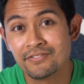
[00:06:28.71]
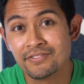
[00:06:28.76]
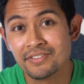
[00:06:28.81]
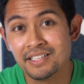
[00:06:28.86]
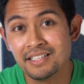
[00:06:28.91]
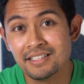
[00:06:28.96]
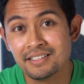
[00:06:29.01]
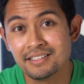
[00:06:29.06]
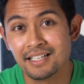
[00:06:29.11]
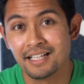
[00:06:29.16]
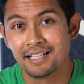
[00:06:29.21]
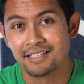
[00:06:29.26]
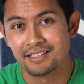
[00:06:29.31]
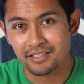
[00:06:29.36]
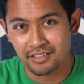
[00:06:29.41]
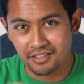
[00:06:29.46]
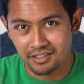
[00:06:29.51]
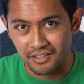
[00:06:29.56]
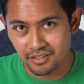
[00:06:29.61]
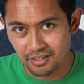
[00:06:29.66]
feet at
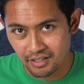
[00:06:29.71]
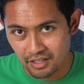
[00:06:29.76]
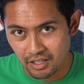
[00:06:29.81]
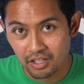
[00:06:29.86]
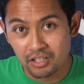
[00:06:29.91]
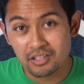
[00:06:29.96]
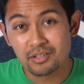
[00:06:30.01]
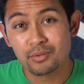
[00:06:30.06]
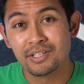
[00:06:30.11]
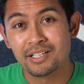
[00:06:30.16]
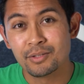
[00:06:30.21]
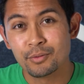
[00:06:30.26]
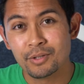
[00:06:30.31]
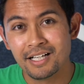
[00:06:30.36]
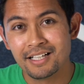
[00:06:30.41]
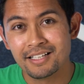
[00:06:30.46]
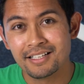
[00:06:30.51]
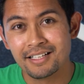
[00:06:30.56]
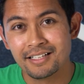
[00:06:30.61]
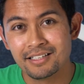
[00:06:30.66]
the all the way
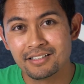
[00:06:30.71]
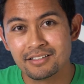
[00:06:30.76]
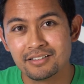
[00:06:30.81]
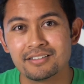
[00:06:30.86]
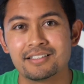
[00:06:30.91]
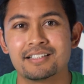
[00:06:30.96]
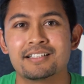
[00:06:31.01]
wide angle,